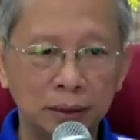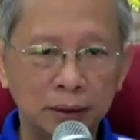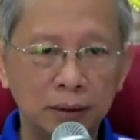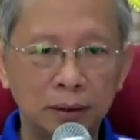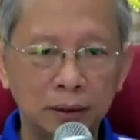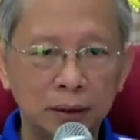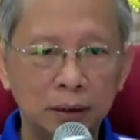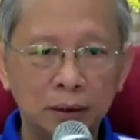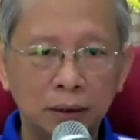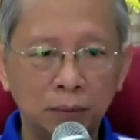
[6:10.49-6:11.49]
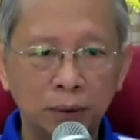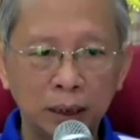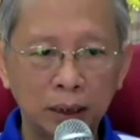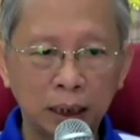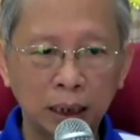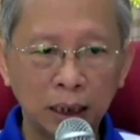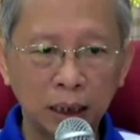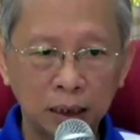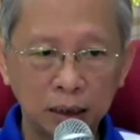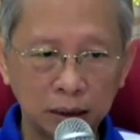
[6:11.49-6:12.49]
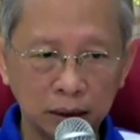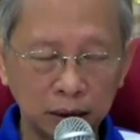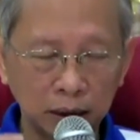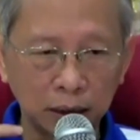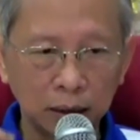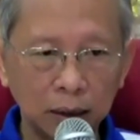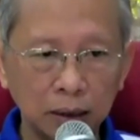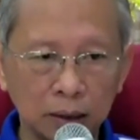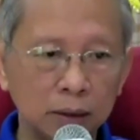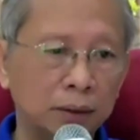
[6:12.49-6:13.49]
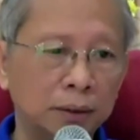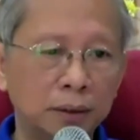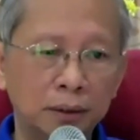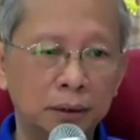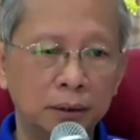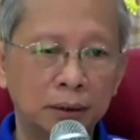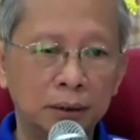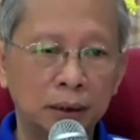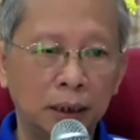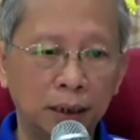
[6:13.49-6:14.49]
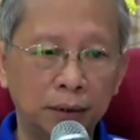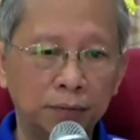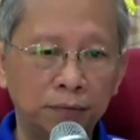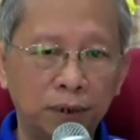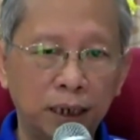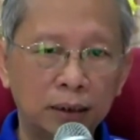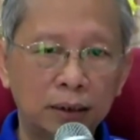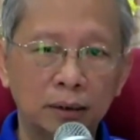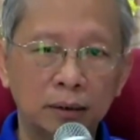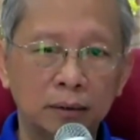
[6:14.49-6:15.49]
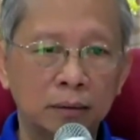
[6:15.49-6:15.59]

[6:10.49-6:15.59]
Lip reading: When I heard that thing, I reflected.